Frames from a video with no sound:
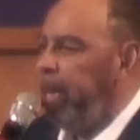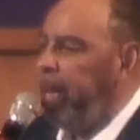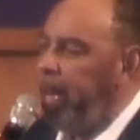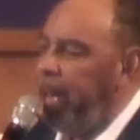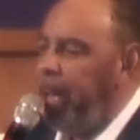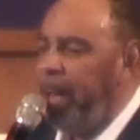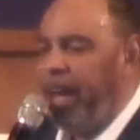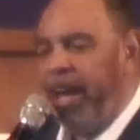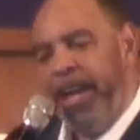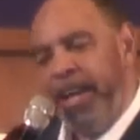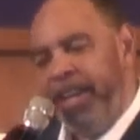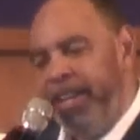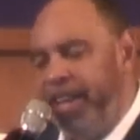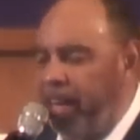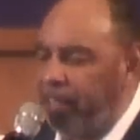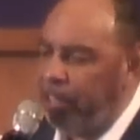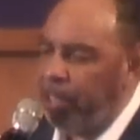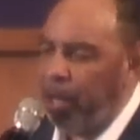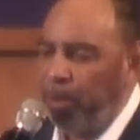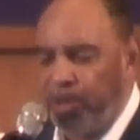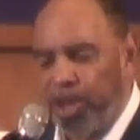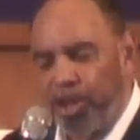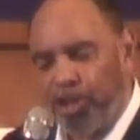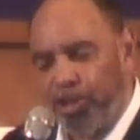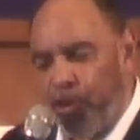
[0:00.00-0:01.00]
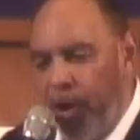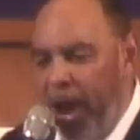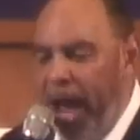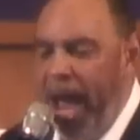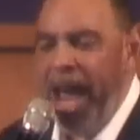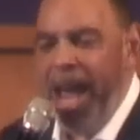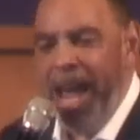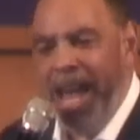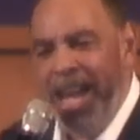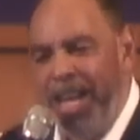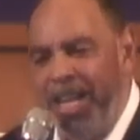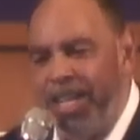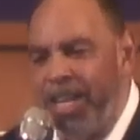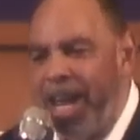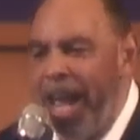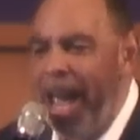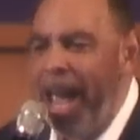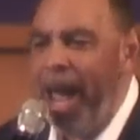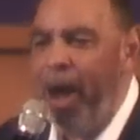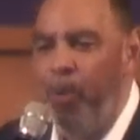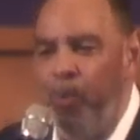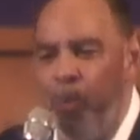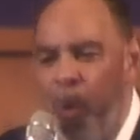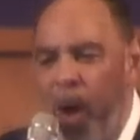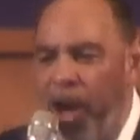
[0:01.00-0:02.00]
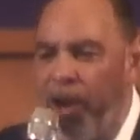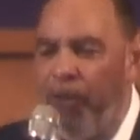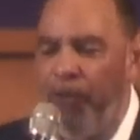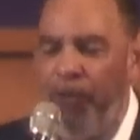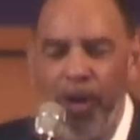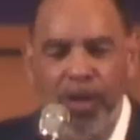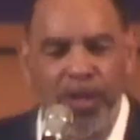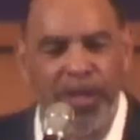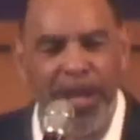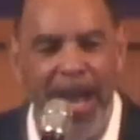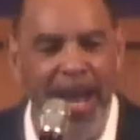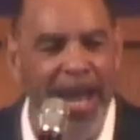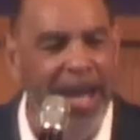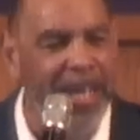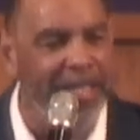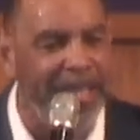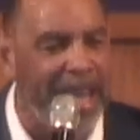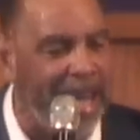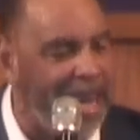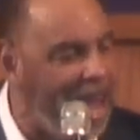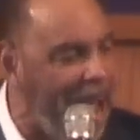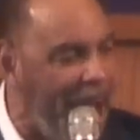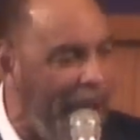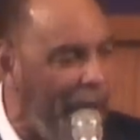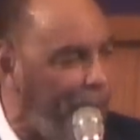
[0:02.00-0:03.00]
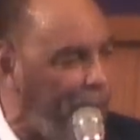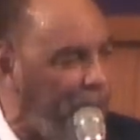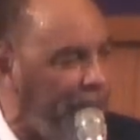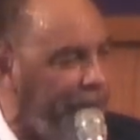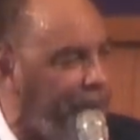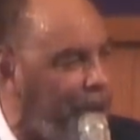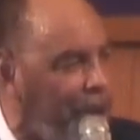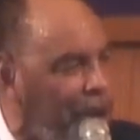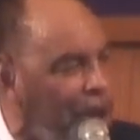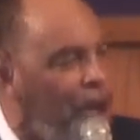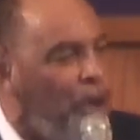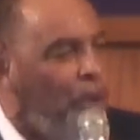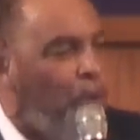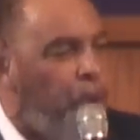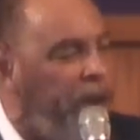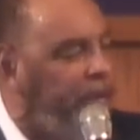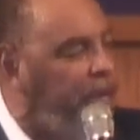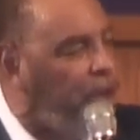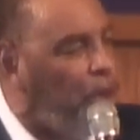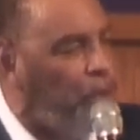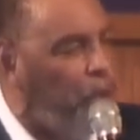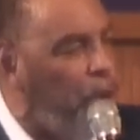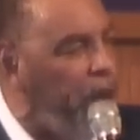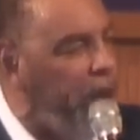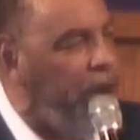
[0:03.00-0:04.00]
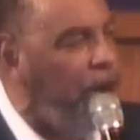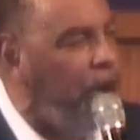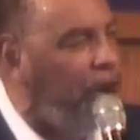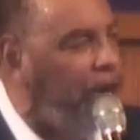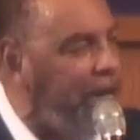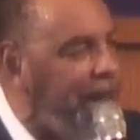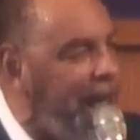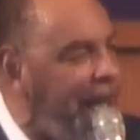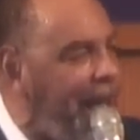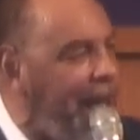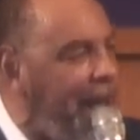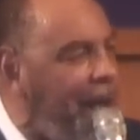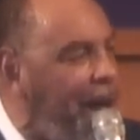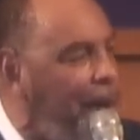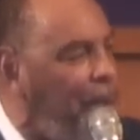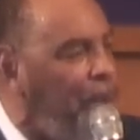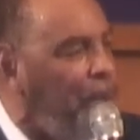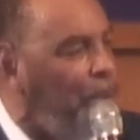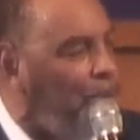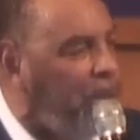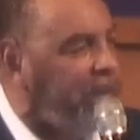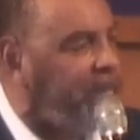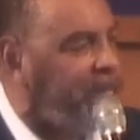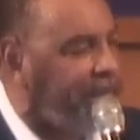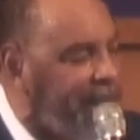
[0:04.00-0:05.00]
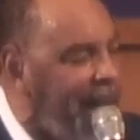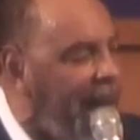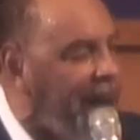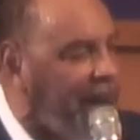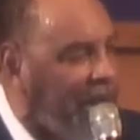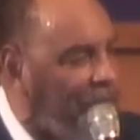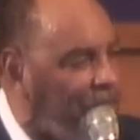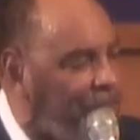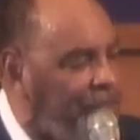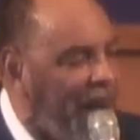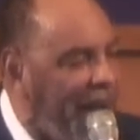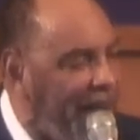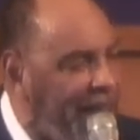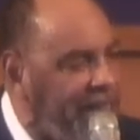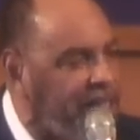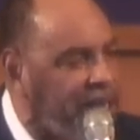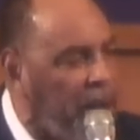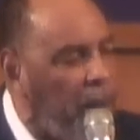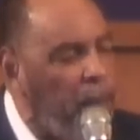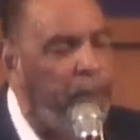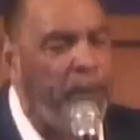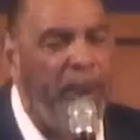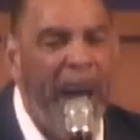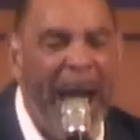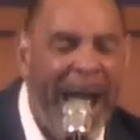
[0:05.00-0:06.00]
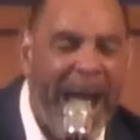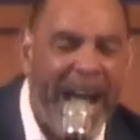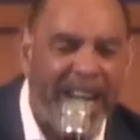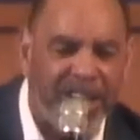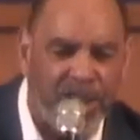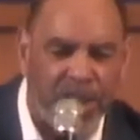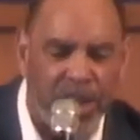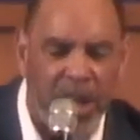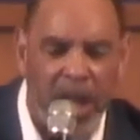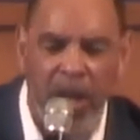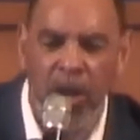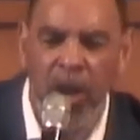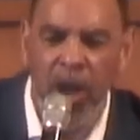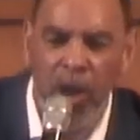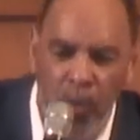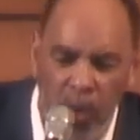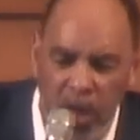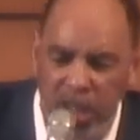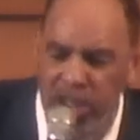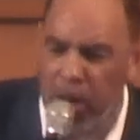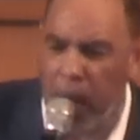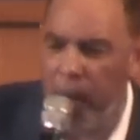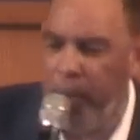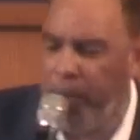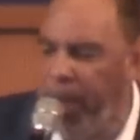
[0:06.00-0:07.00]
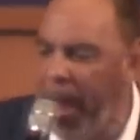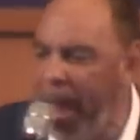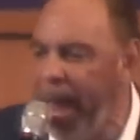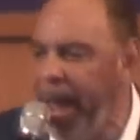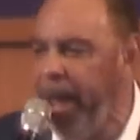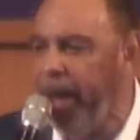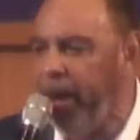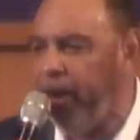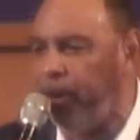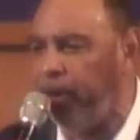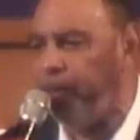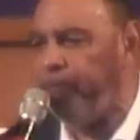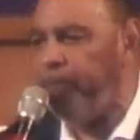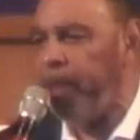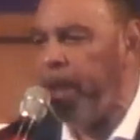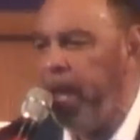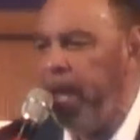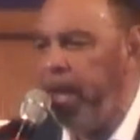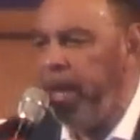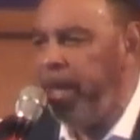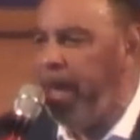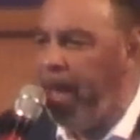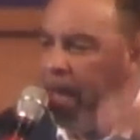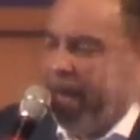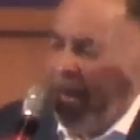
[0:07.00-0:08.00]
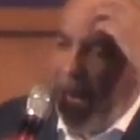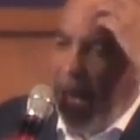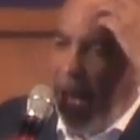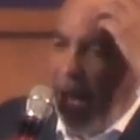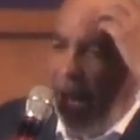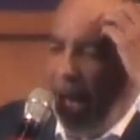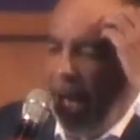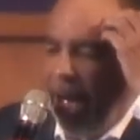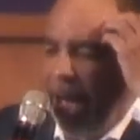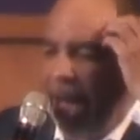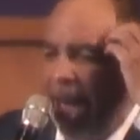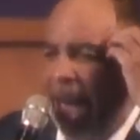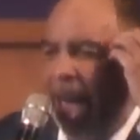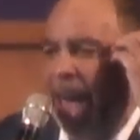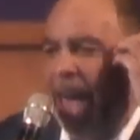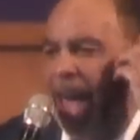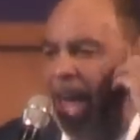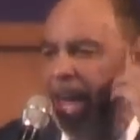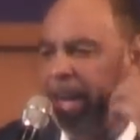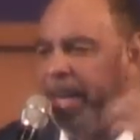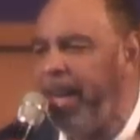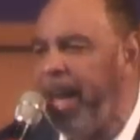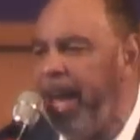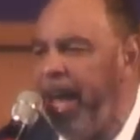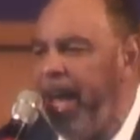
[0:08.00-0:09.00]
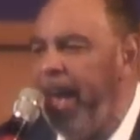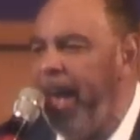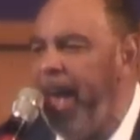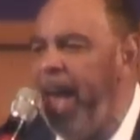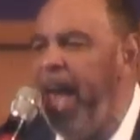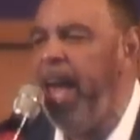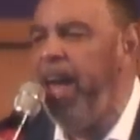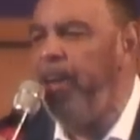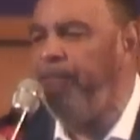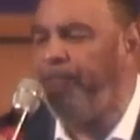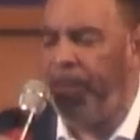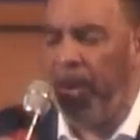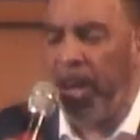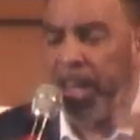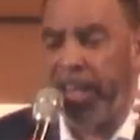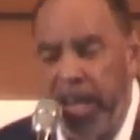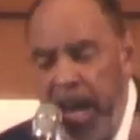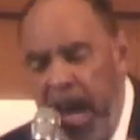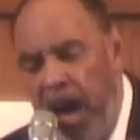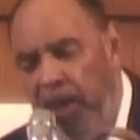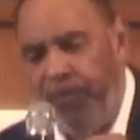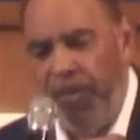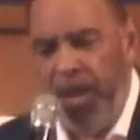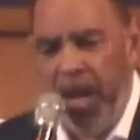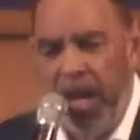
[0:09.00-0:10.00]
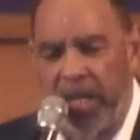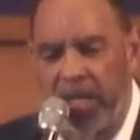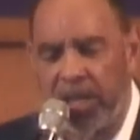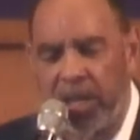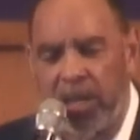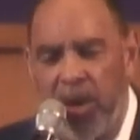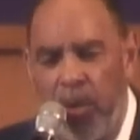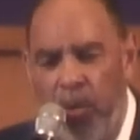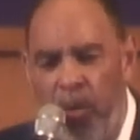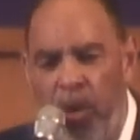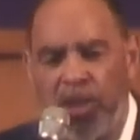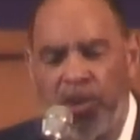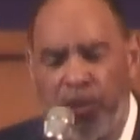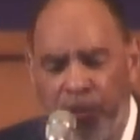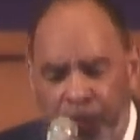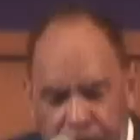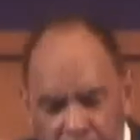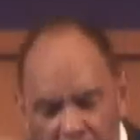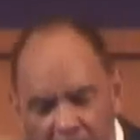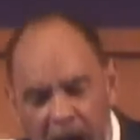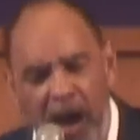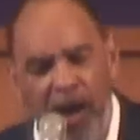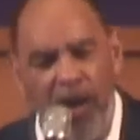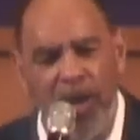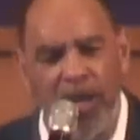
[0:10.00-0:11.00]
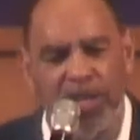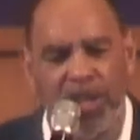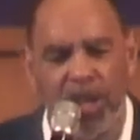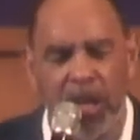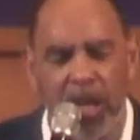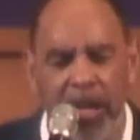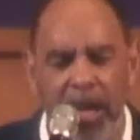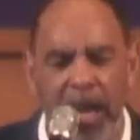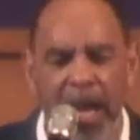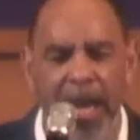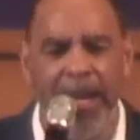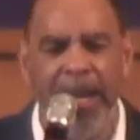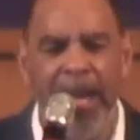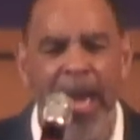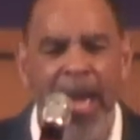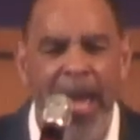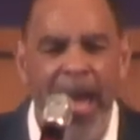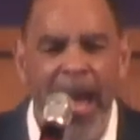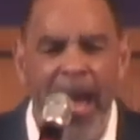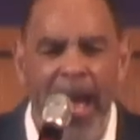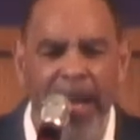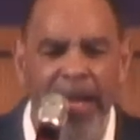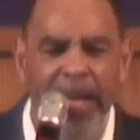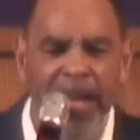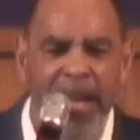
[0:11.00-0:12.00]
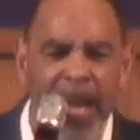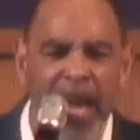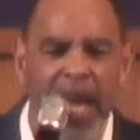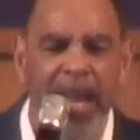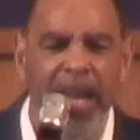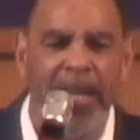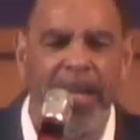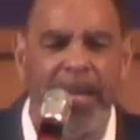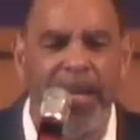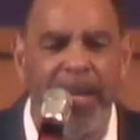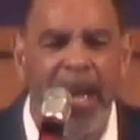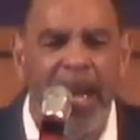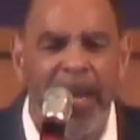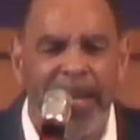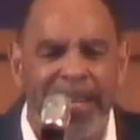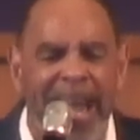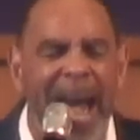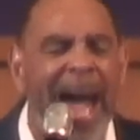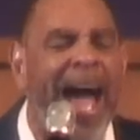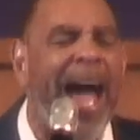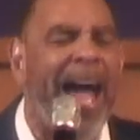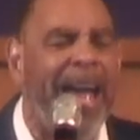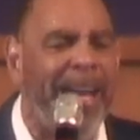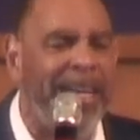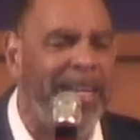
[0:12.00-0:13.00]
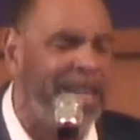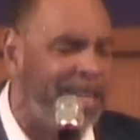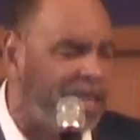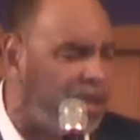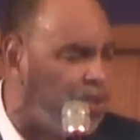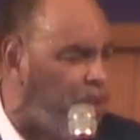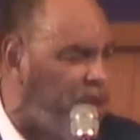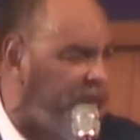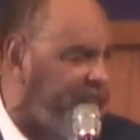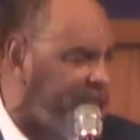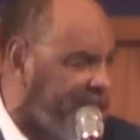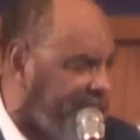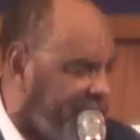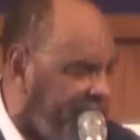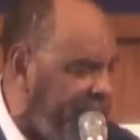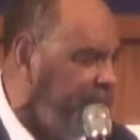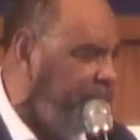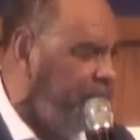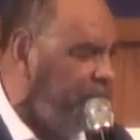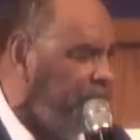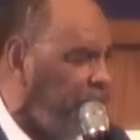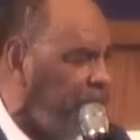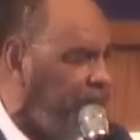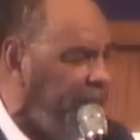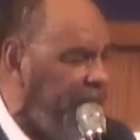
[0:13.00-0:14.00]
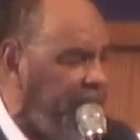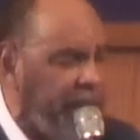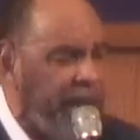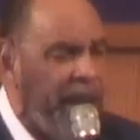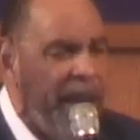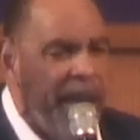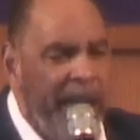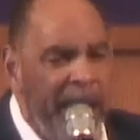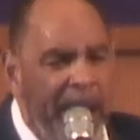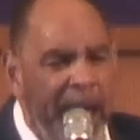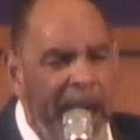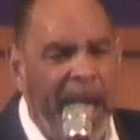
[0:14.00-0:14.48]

there's some strange and wonderful thing that happened. When the real lamb was sacrificed, compassion was compelled. Yeah, and forgiveness was flourishing. And then kindness was kindled and